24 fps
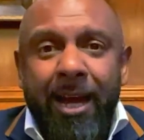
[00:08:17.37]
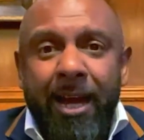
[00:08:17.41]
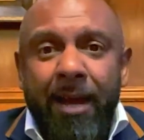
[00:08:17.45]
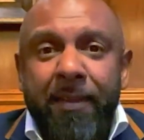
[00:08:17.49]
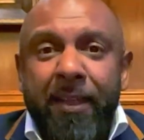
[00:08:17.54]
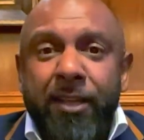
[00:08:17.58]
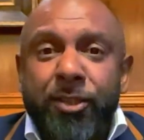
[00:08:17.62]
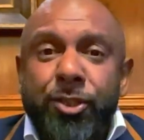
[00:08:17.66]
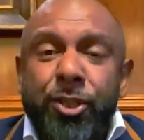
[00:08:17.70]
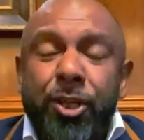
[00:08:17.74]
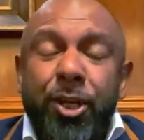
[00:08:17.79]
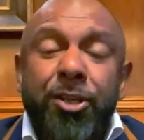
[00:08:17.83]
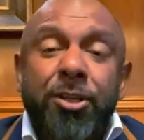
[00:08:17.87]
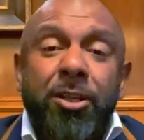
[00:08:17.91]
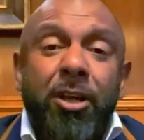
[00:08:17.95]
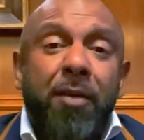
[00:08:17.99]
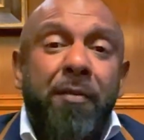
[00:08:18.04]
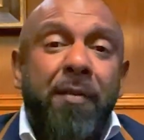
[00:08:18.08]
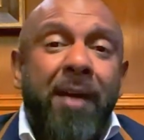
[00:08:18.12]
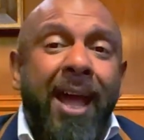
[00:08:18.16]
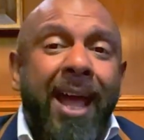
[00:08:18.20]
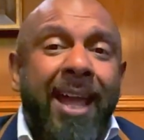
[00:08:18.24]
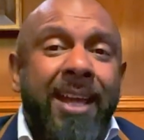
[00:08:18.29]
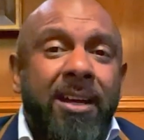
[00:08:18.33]
They turned
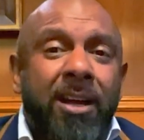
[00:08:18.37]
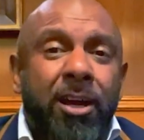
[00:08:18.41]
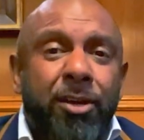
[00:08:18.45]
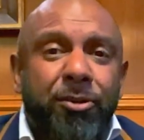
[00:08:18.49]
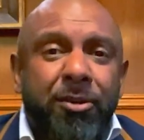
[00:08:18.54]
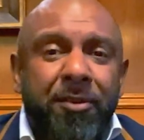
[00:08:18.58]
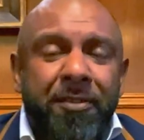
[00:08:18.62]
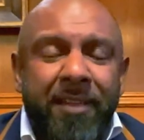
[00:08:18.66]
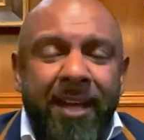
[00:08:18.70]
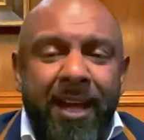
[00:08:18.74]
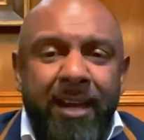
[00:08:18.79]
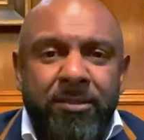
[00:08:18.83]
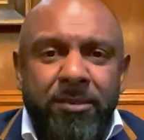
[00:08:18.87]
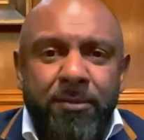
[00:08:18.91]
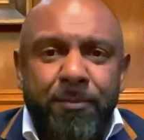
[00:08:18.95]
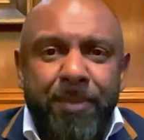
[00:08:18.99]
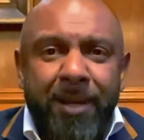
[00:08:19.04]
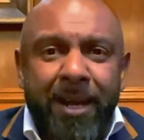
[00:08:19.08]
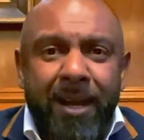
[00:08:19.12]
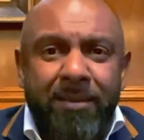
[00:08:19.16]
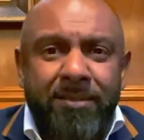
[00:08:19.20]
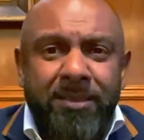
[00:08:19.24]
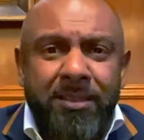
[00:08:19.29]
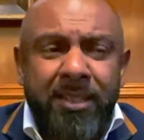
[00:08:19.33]
over
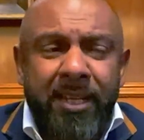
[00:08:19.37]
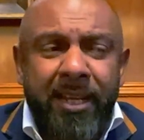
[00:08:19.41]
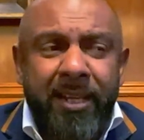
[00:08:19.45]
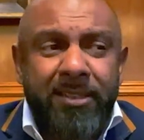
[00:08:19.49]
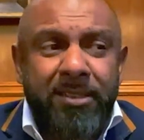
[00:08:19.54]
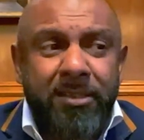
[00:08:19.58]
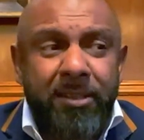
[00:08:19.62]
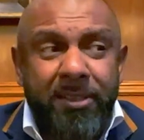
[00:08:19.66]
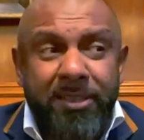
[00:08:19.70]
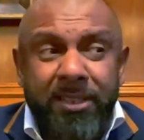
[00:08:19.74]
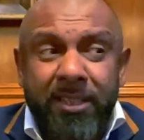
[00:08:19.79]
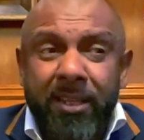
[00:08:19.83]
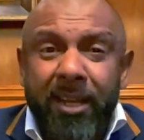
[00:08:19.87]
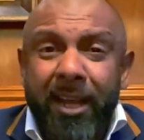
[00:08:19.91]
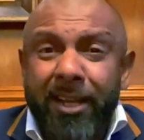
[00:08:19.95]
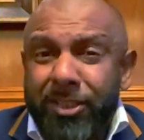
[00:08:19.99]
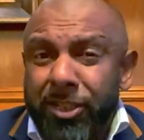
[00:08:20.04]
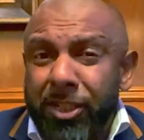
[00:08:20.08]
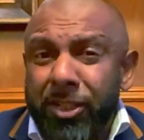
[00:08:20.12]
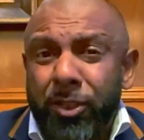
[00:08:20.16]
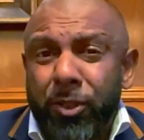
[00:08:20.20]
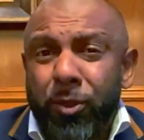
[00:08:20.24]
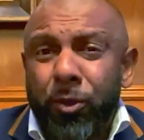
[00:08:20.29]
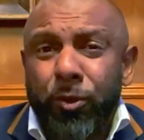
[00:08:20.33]
£800,000 a year. So I said,
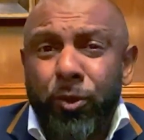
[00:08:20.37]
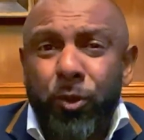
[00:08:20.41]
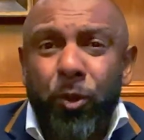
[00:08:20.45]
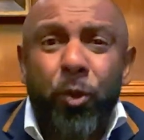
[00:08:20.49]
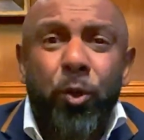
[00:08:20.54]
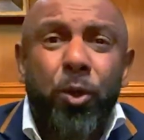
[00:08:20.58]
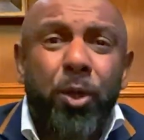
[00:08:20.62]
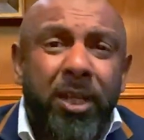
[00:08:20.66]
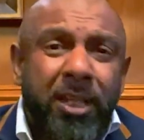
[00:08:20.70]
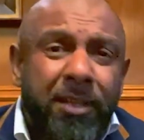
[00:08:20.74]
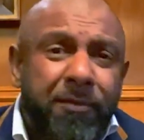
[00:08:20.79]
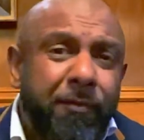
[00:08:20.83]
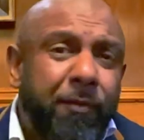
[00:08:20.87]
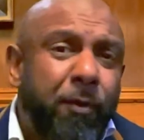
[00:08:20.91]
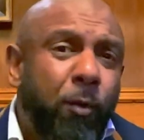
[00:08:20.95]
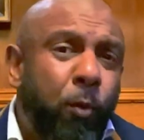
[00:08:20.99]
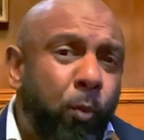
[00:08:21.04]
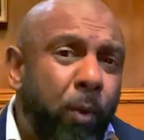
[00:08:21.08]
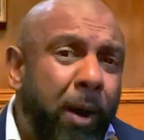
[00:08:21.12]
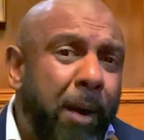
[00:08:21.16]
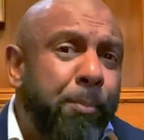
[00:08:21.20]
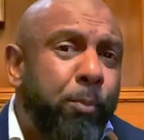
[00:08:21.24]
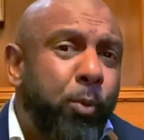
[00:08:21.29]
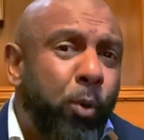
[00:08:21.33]
actually, you're looking for
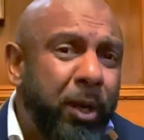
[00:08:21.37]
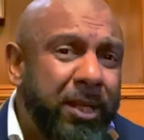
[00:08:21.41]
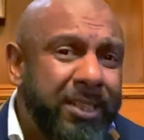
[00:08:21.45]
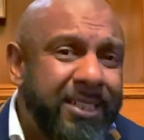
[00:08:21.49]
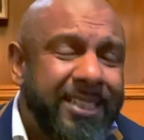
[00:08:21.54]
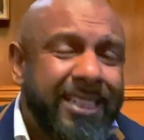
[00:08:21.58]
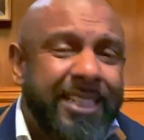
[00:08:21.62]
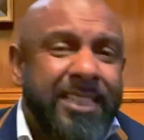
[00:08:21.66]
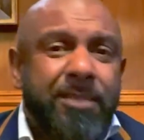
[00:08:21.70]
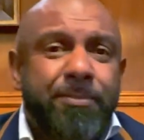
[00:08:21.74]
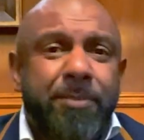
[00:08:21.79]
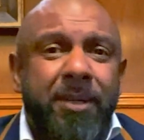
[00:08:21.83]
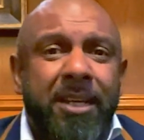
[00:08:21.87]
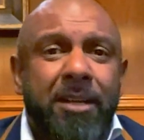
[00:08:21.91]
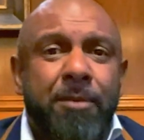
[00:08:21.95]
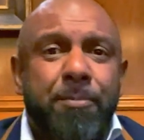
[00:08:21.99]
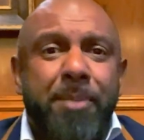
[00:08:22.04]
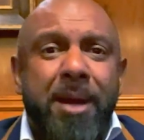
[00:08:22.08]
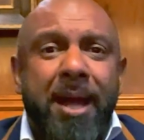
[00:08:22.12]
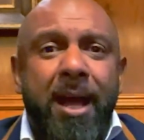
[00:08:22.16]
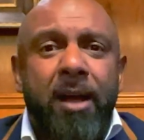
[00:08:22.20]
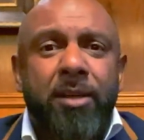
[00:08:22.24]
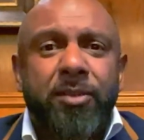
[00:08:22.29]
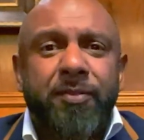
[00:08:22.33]
£1.6 million
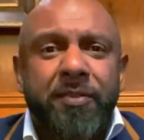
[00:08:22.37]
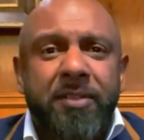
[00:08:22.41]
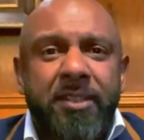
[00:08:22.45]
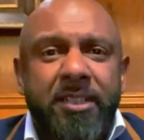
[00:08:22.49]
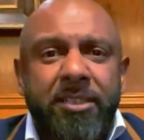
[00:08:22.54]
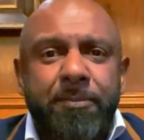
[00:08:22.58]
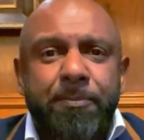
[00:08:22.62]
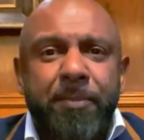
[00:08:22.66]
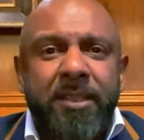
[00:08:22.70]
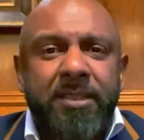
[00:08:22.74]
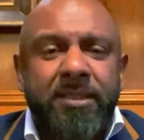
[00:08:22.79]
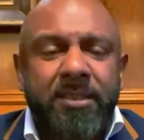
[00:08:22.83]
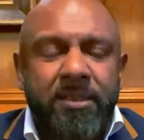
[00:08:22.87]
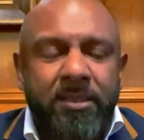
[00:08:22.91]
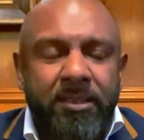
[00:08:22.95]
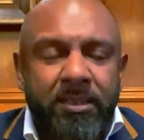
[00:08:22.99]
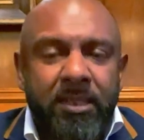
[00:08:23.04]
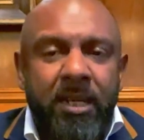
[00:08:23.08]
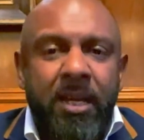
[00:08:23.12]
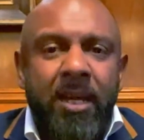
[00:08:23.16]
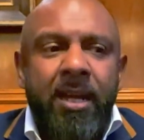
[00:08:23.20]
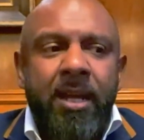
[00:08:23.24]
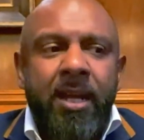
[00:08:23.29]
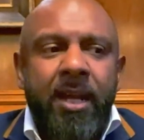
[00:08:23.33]
for this business.
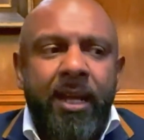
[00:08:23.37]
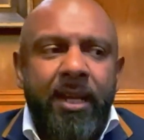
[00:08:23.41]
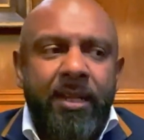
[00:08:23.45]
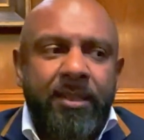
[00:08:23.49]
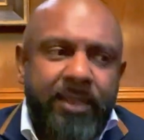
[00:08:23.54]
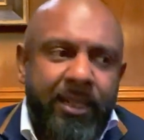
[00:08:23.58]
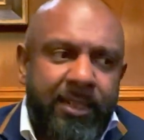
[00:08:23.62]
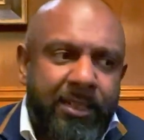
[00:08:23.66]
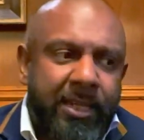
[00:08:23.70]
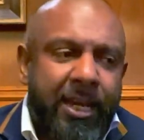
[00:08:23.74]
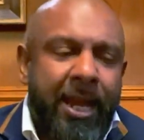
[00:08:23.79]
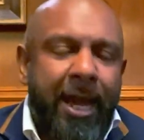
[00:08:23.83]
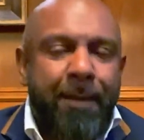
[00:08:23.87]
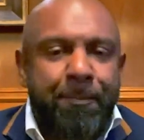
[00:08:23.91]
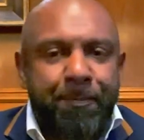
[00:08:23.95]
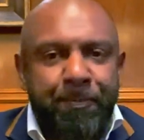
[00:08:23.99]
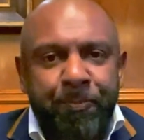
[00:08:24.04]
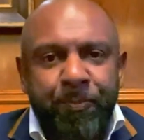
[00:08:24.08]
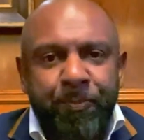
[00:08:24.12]
He said, yeah.